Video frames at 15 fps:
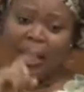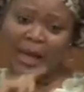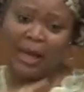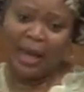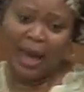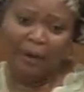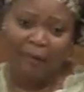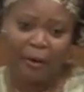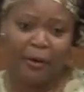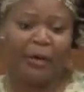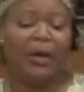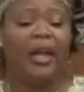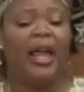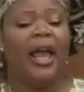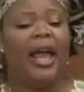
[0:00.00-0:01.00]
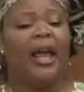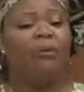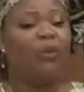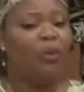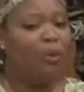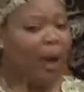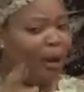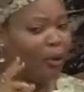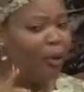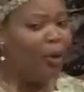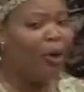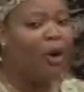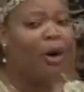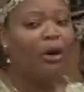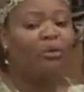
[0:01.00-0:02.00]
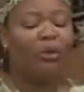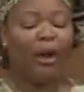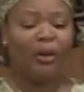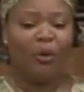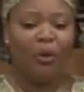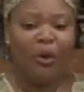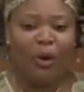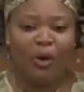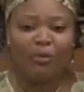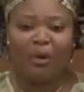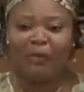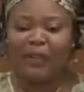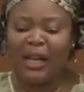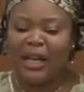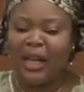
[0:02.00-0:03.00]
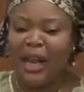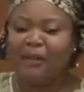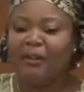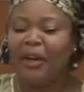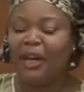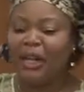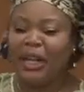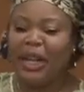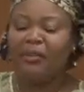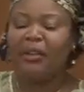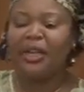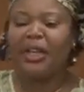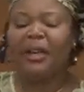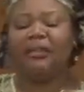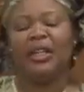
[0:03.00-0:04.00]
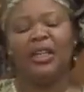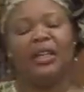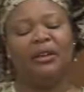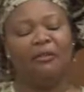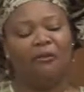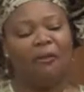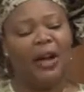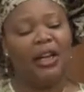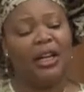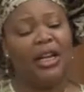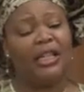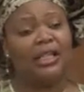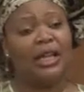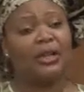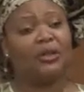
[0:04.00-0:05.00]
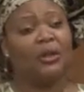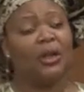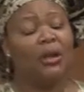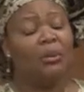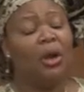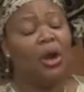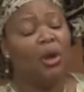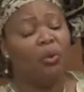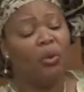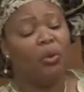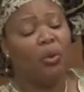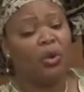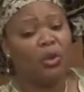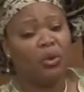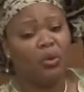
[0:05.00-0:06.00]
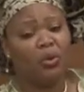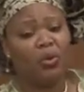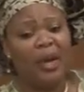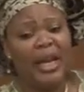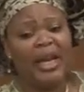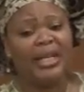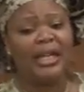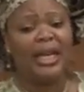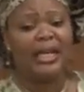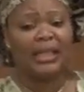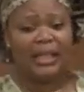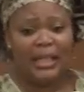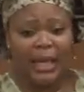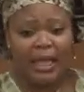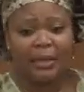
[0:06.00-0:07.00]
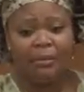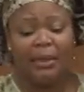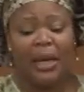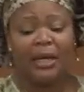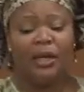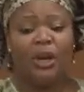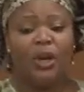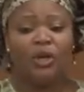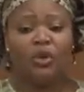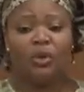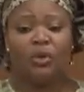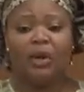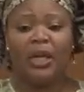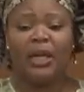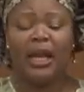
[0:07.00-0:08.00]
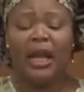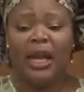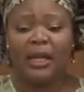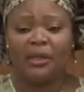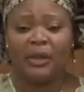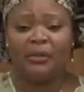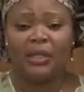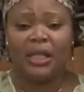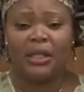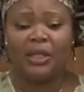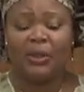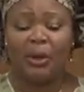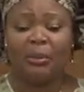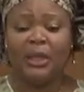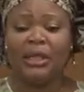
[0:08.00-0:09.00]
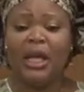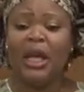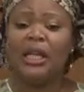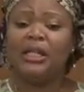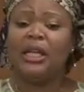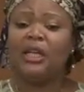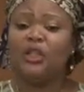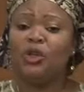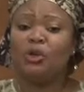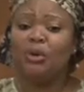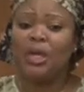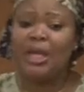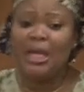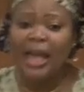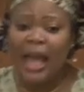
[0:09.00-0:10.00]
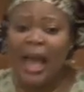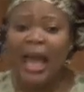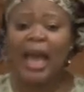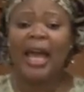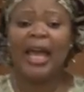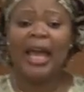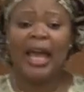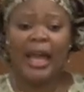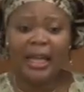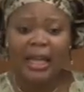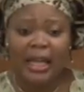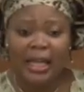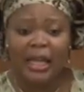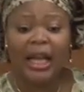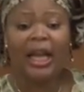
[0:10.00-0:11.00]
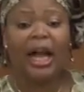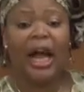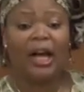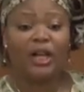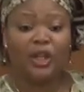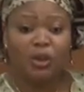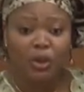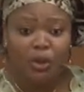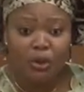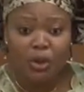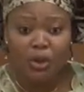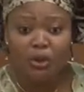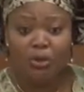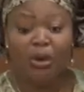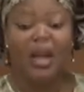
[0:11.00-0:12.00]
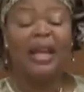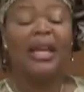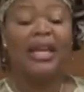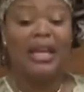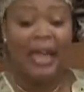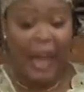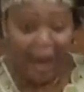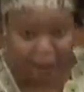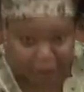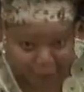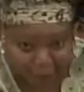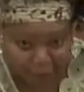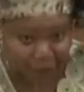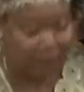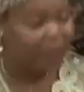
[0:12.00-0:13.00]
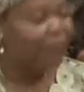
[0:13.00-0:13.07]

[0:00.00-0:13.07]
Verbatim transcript: Never. And we went on and on with the never and never and never. And then finally said to him, we want to read a statement during the Heads of State Summit. Did you hear anything I told you. Never.